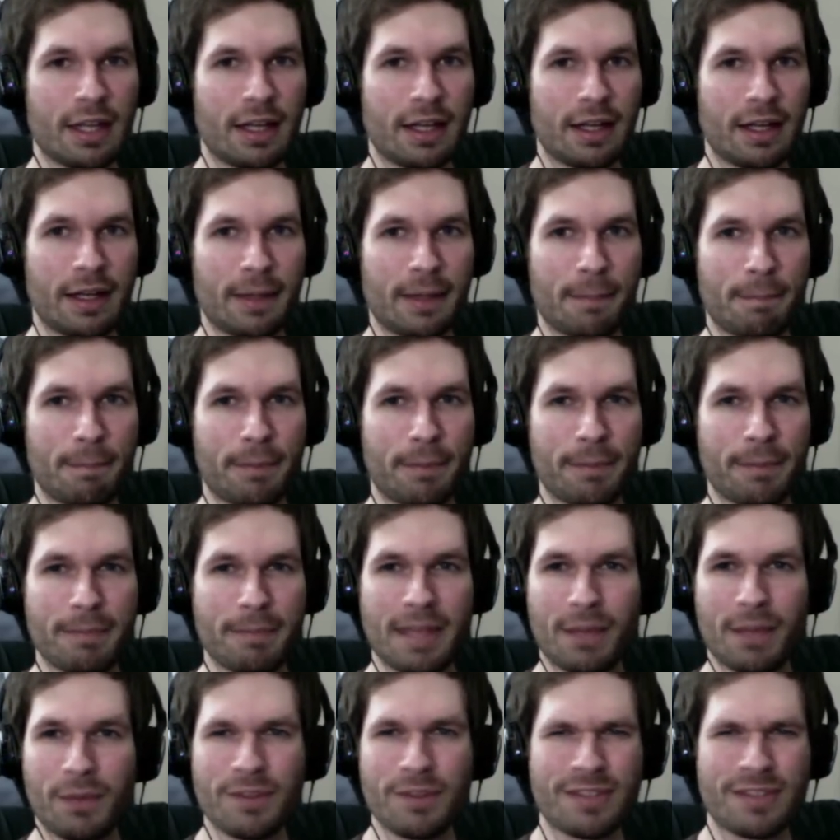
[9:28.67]
But
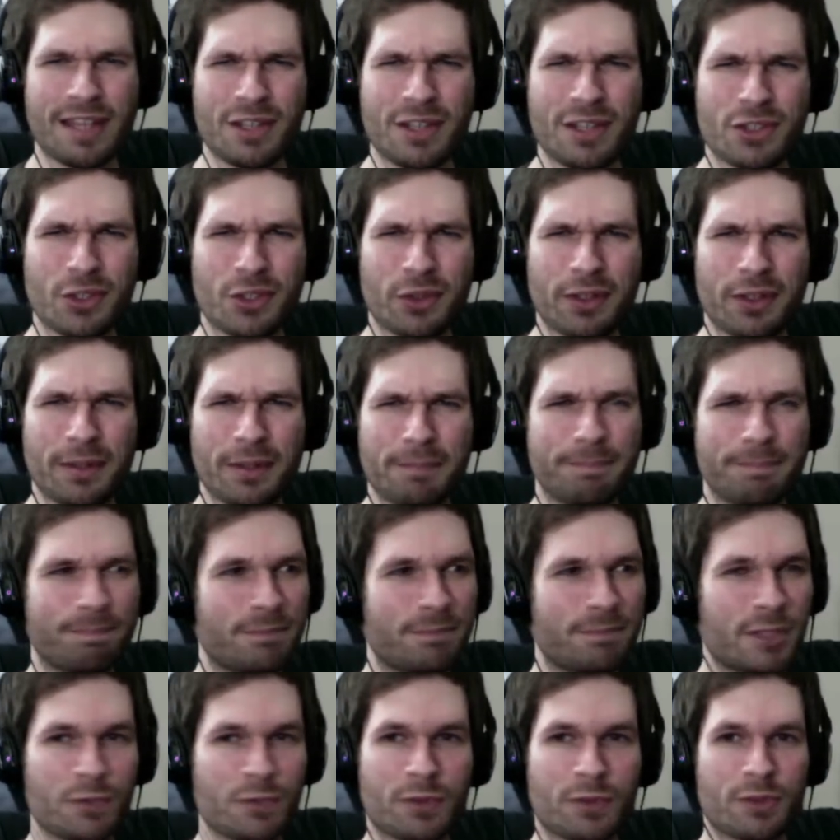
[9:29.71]
man, once that showed up,
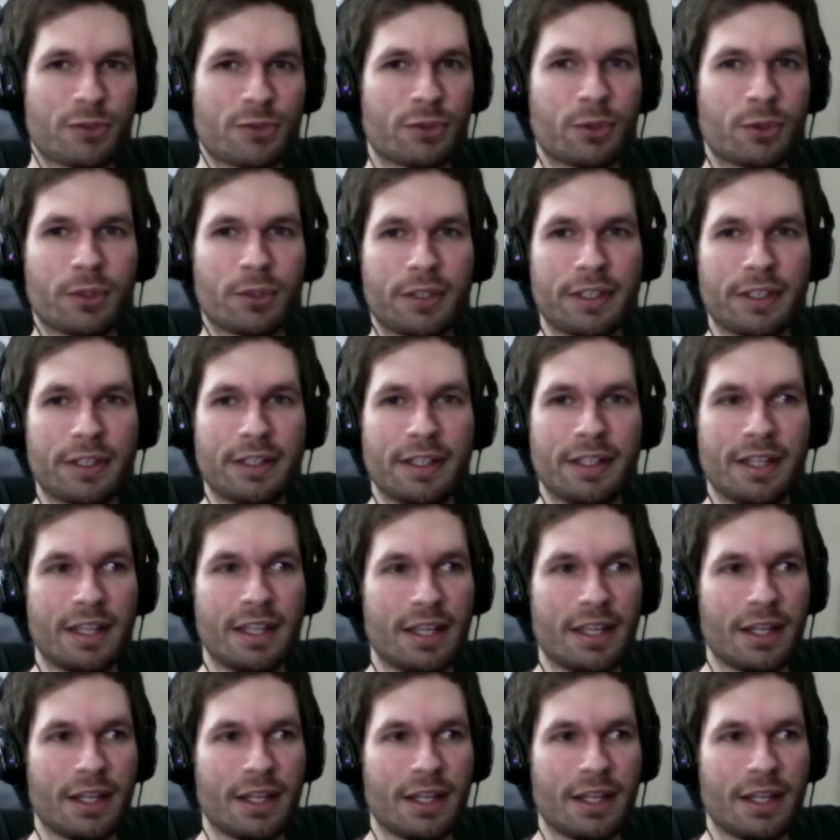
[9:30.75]
different story.